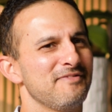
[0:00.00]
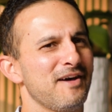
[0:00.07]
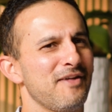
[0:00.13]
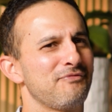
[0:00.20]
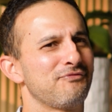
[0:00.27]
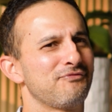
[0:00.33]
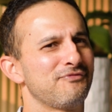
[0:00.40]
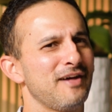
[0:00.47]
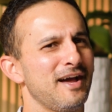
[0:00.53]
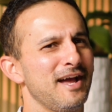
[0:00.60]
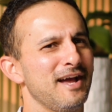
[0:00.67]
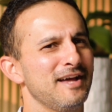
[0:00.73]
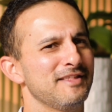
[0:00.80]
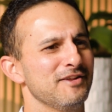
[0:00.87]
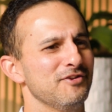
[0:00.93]
that
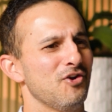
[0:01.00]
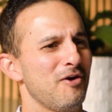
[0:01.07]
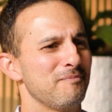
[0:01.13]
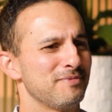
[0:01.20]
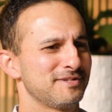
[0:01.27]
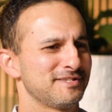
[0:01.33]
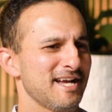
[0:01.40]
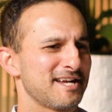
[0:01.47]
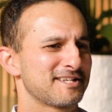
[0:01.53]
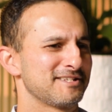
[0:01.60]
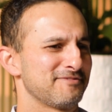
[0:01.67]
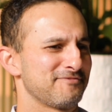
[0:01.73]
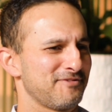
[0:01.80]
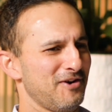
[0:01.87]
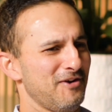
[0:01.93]
they're not
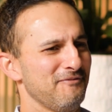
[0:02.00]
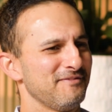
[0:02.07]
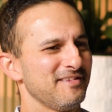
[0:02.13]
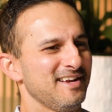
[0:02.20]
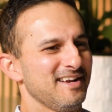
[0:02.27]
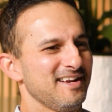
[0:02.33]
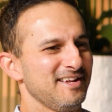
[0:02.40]
protected from?